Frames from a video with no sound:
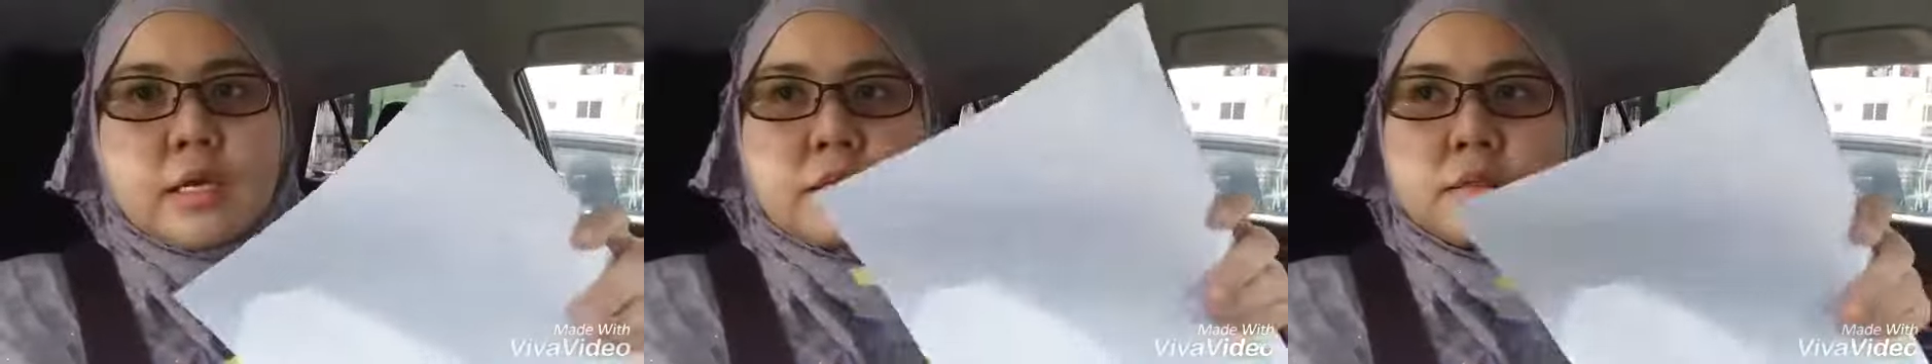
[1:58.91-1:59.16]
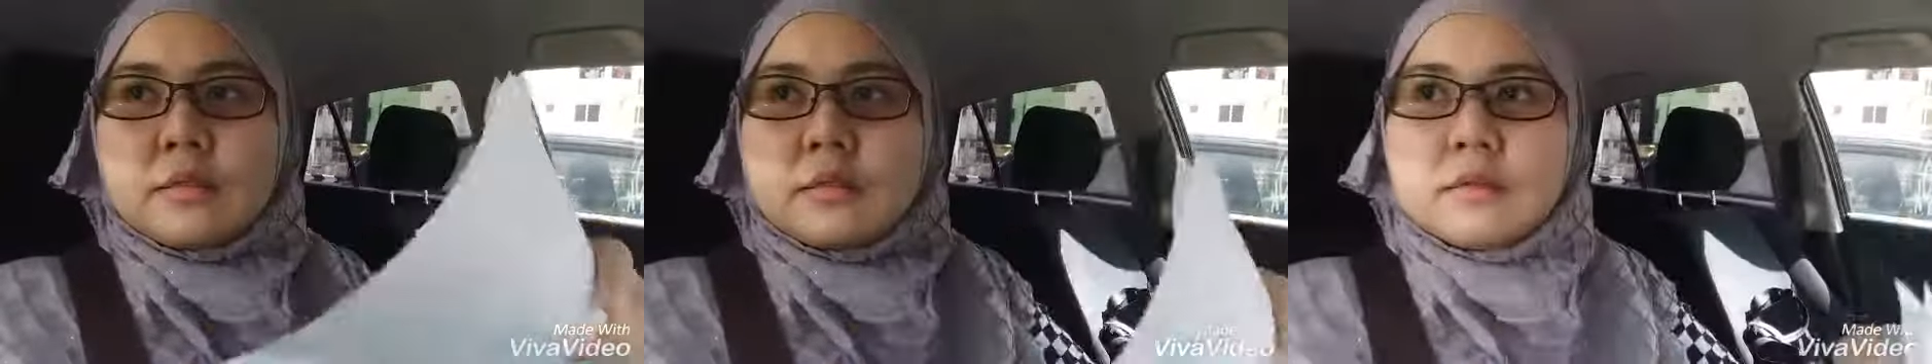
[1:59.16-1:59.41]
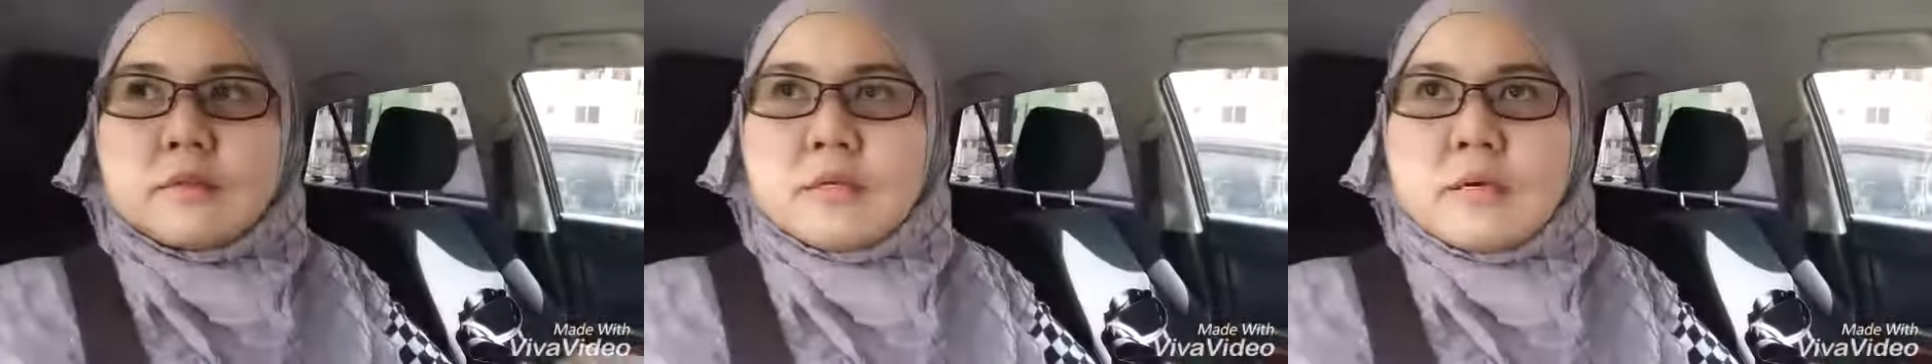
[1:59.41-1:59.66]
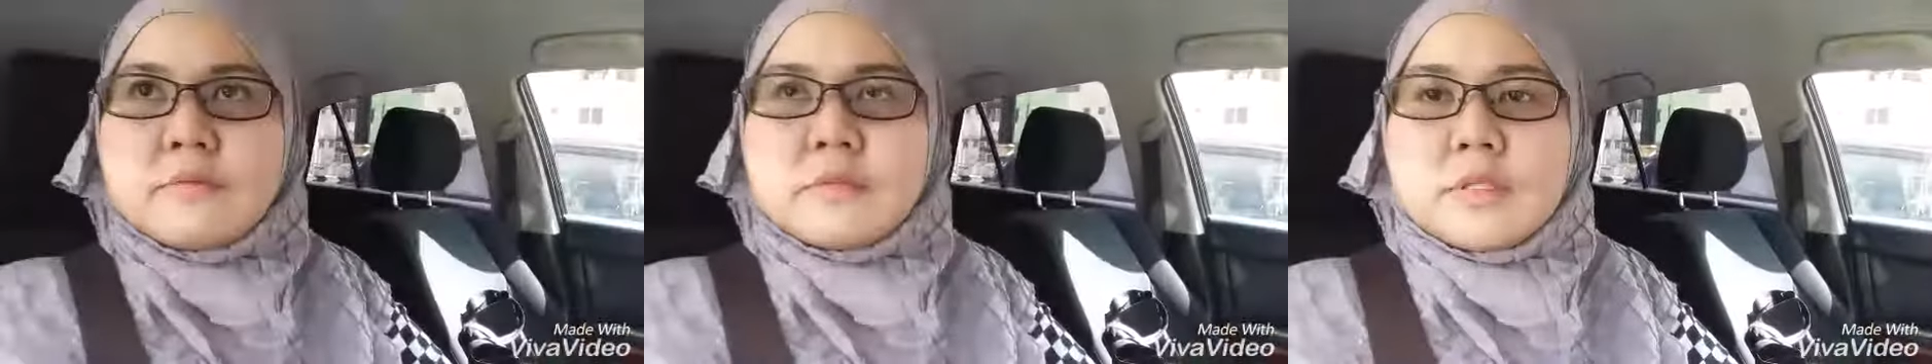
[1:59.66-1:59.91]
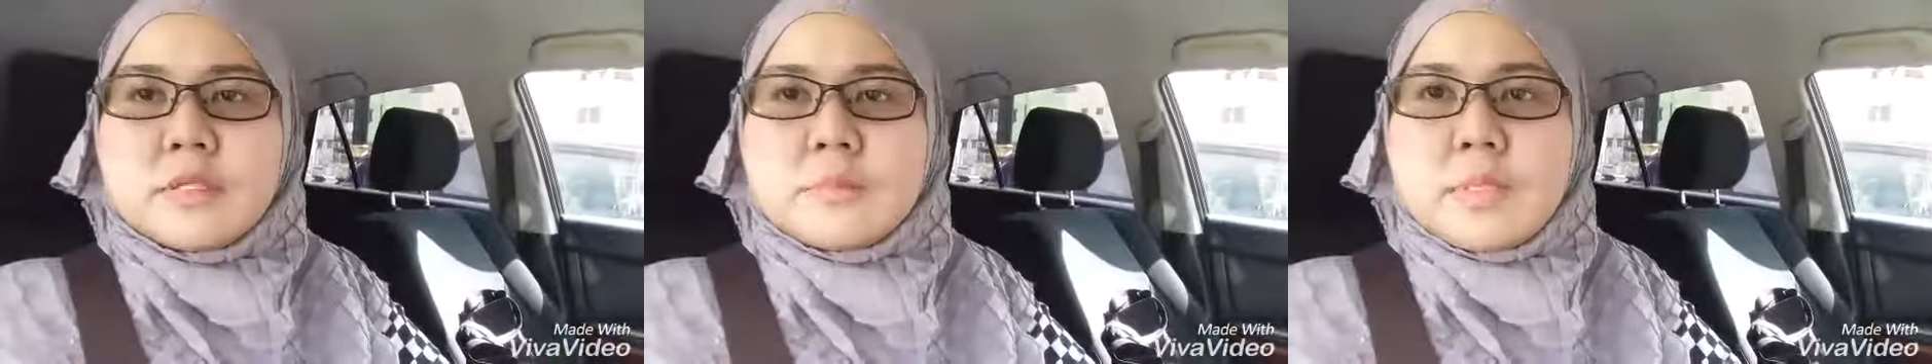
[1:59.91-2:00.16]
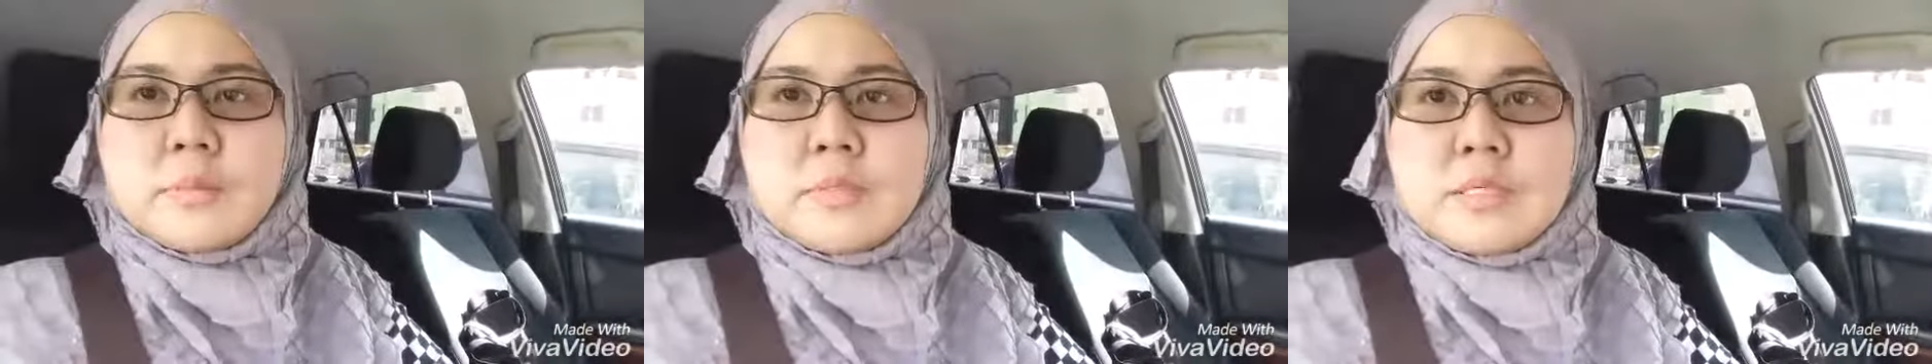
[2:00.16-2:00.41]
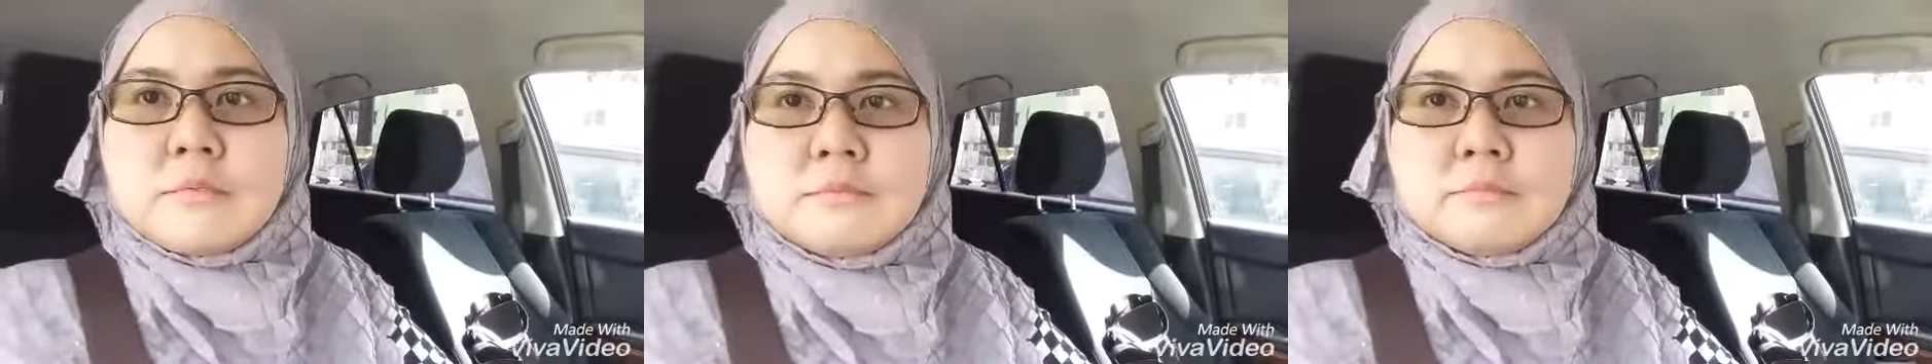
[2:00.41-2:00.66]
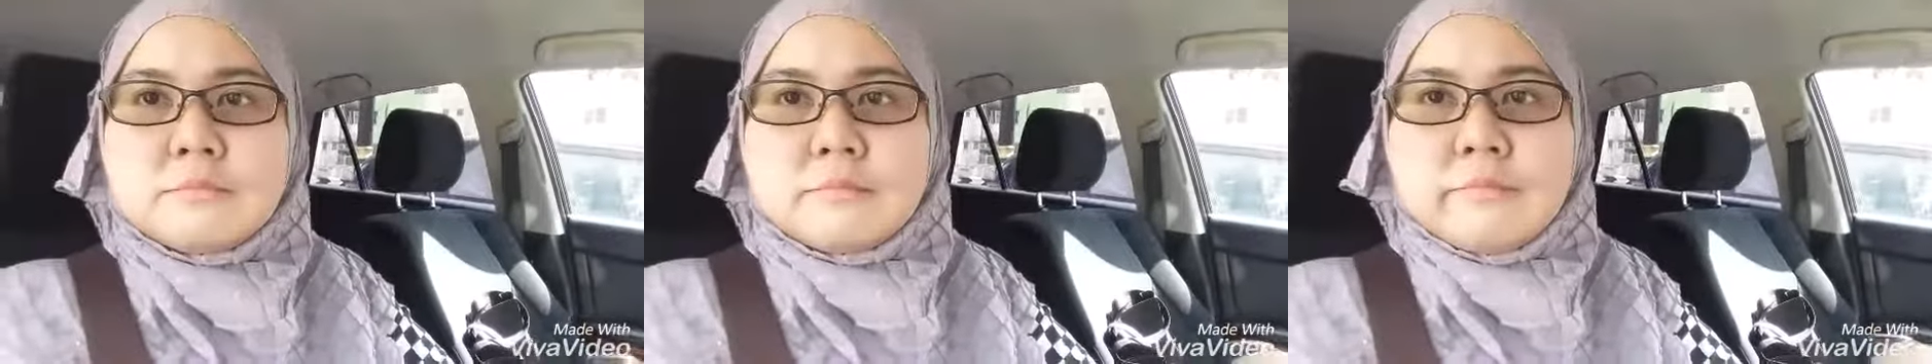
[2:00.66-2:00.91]
And after that, maybe
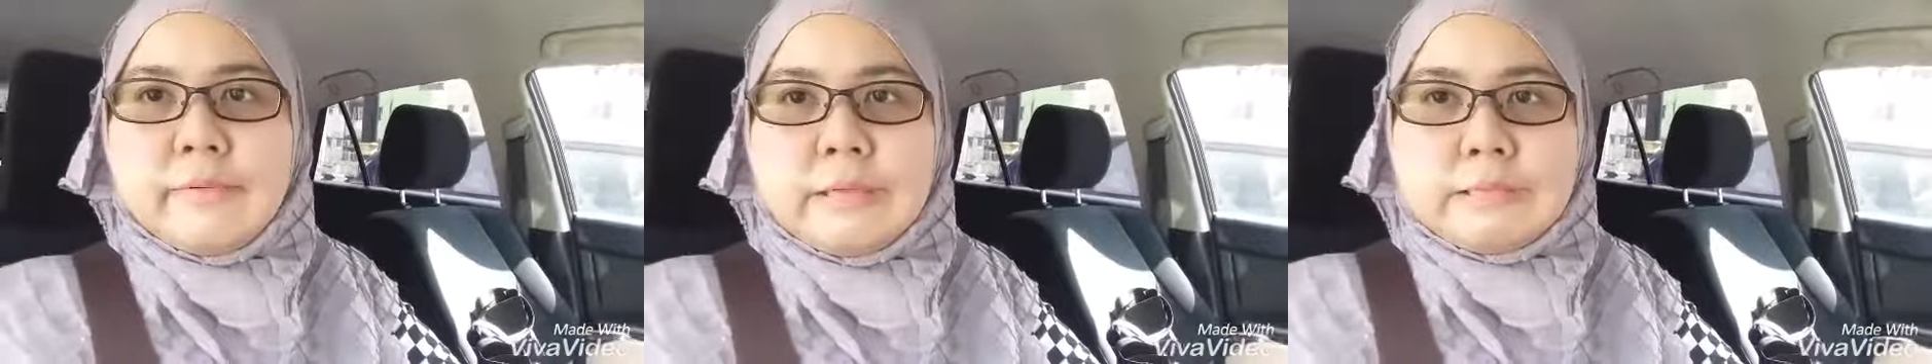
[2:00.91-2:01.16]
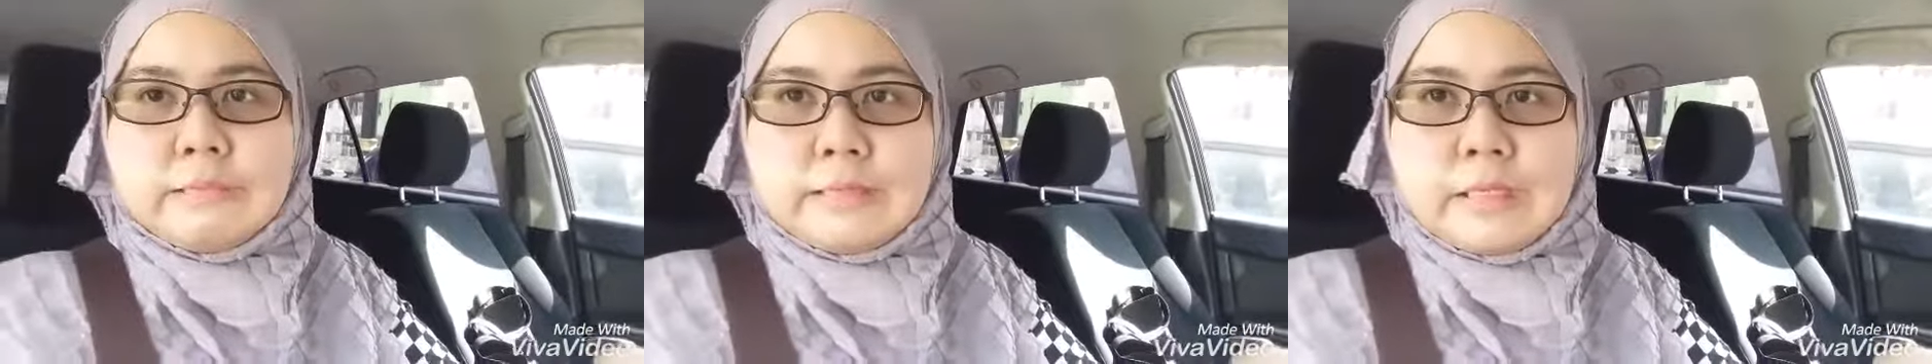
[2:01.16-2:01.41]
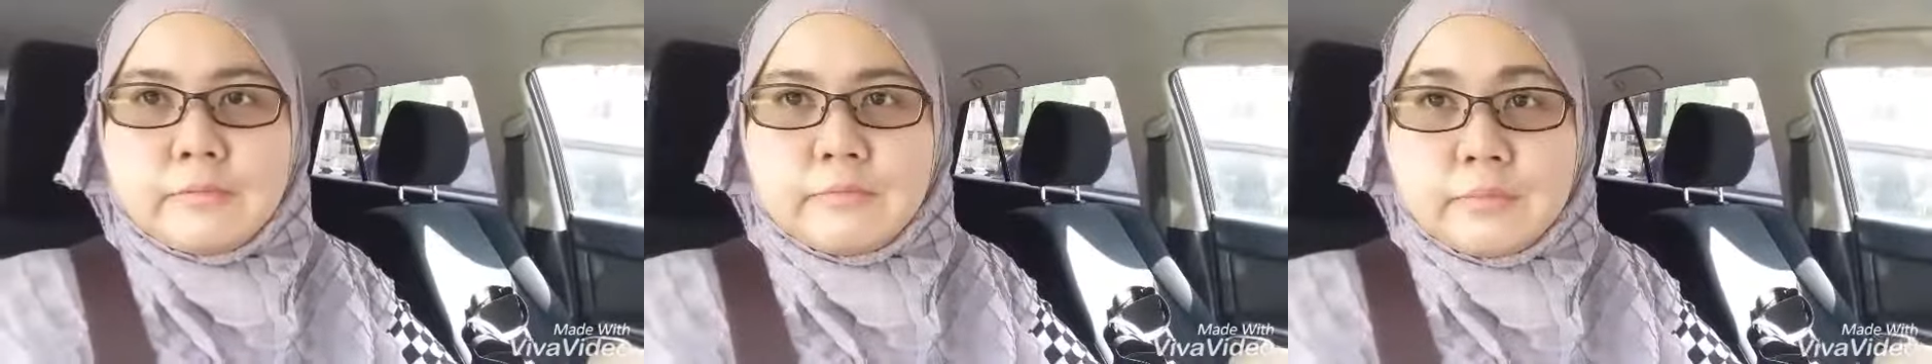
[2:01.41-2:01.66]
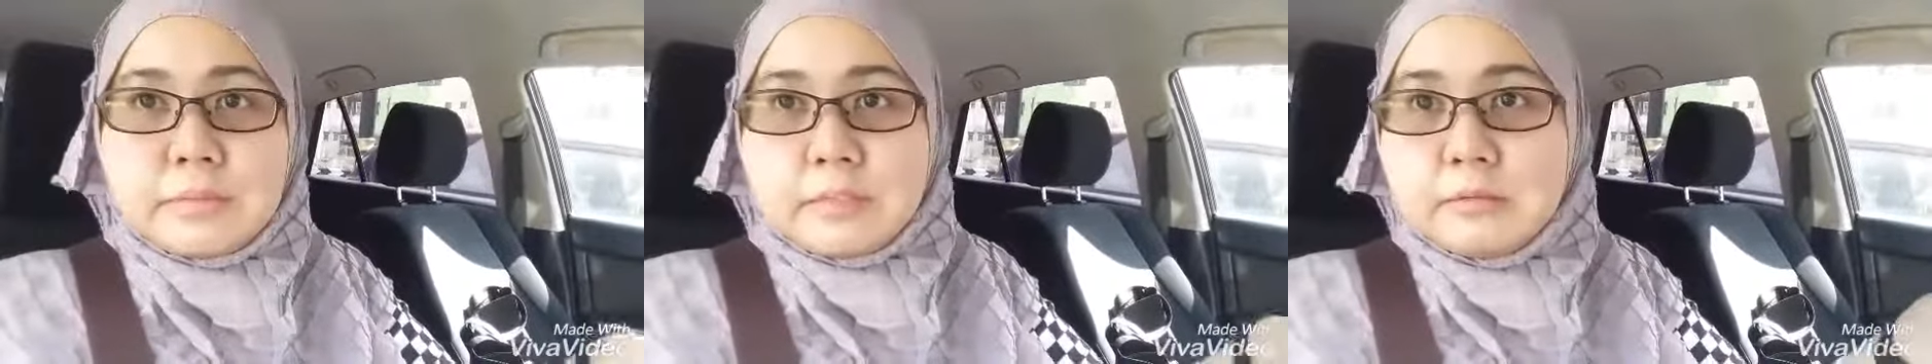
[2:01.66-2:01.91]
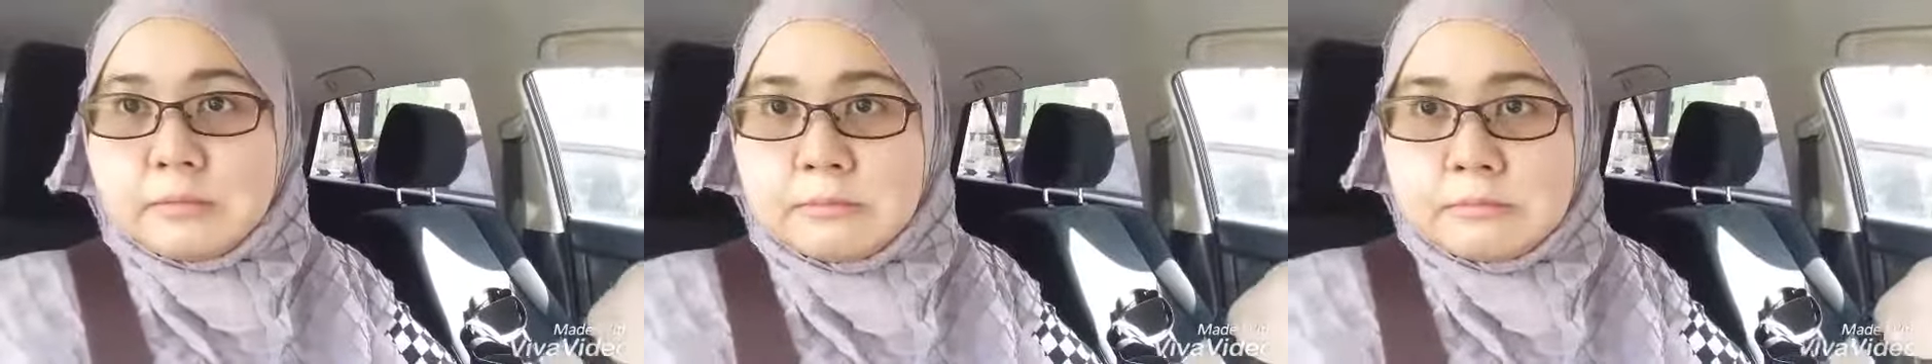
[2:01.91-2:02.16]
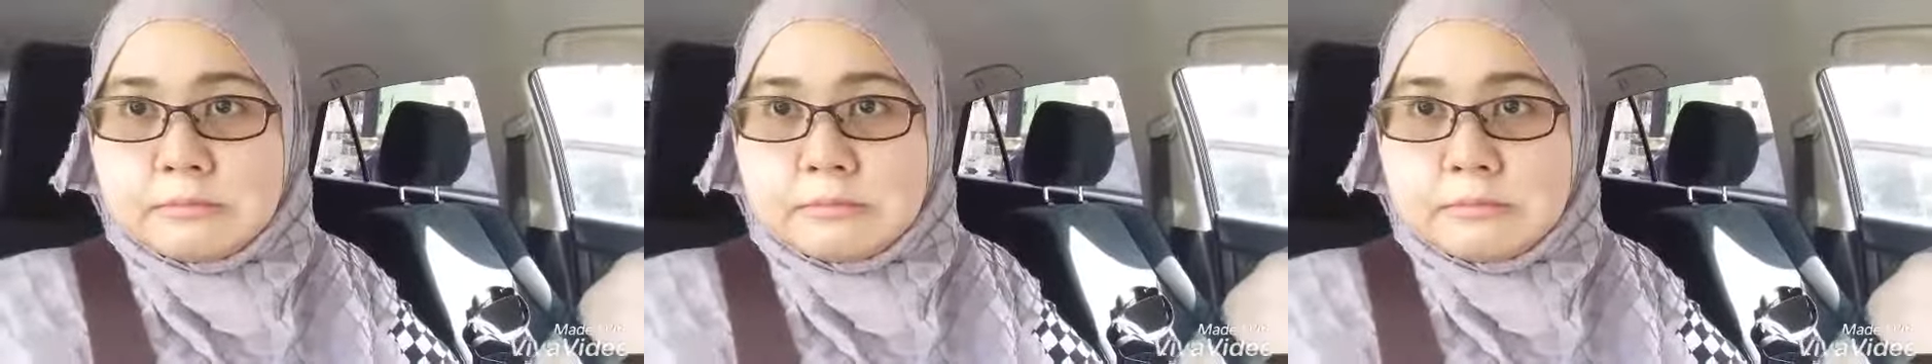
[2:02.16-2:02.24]
finally have a meal.